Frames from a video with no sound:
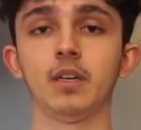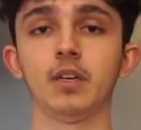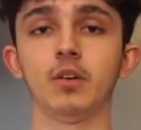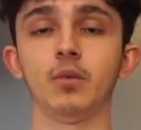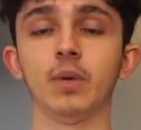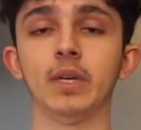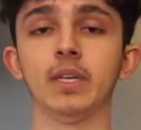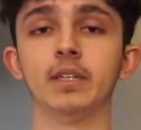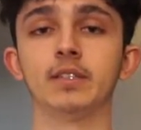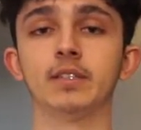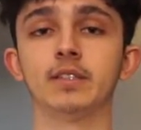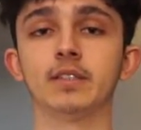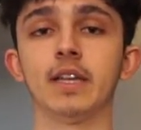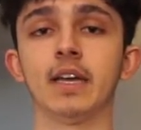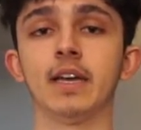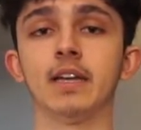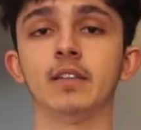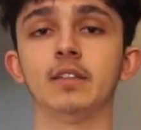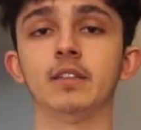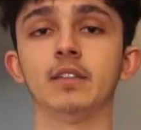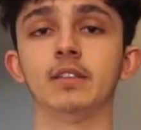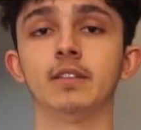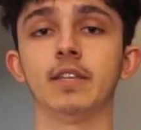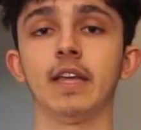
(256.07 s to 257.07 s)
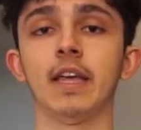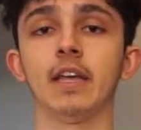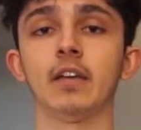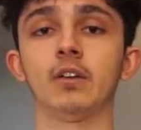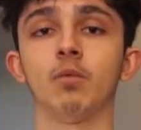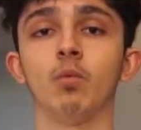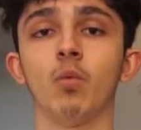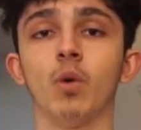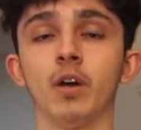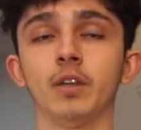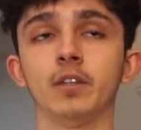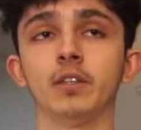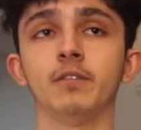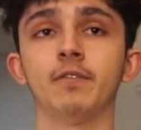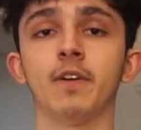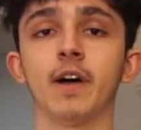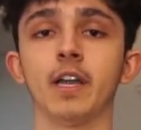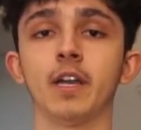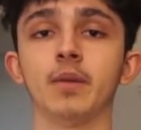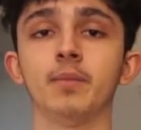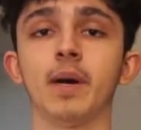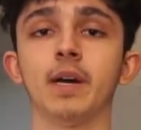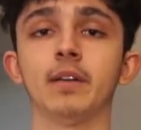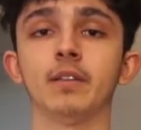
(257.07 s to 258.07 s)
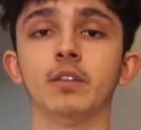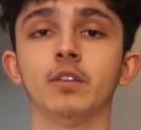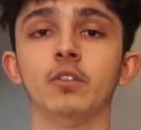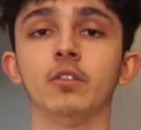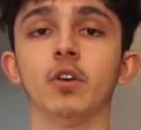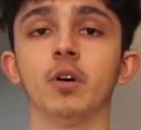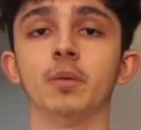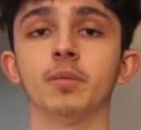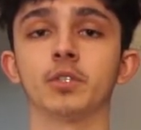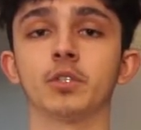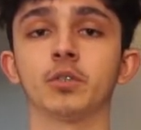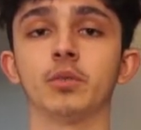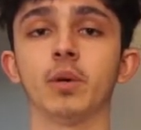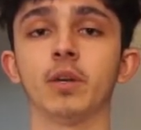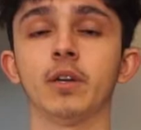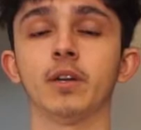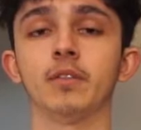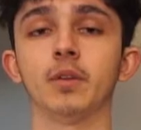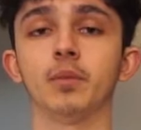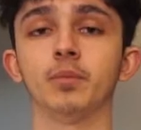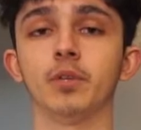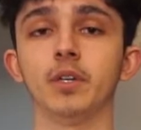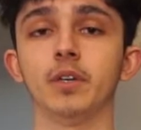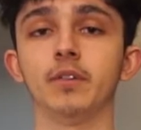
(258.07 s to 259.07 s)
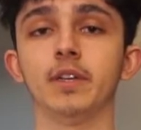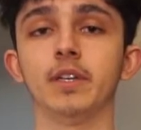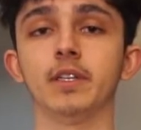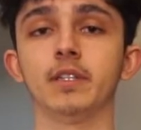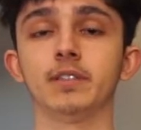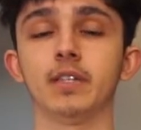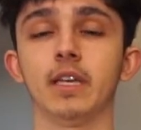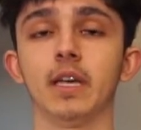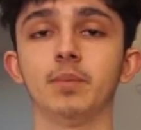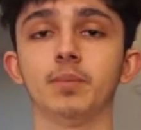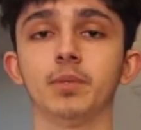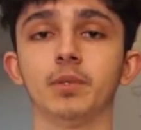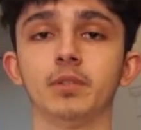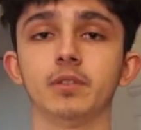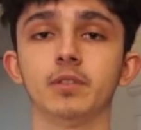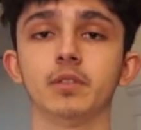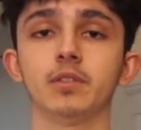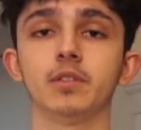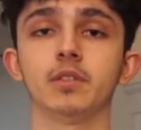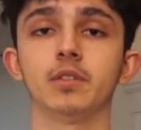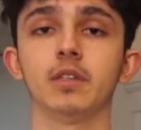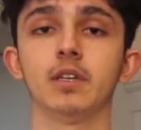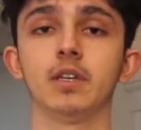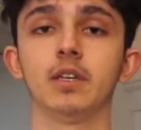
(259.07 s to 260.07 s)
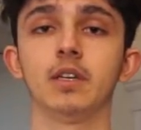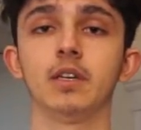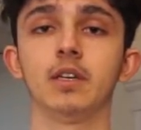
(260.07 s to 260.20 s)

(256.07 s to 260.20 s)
we instead take 1 divided by the norm squared of the previous samples.